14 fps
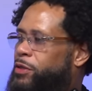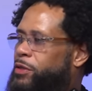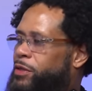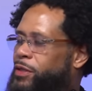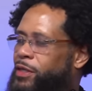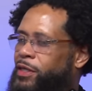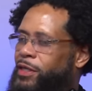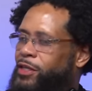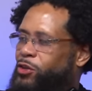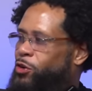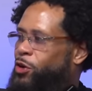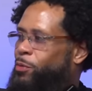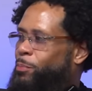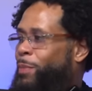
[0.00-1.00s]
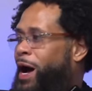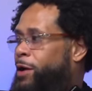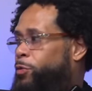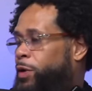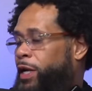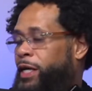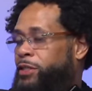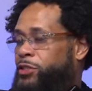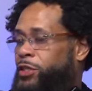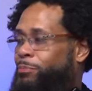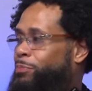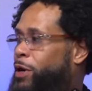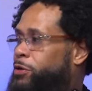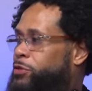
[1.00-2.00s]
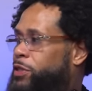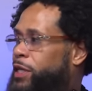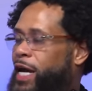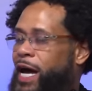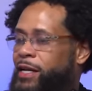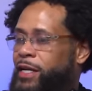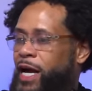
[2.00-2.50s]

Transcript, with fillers: Mm. You know, my relationship personally. I I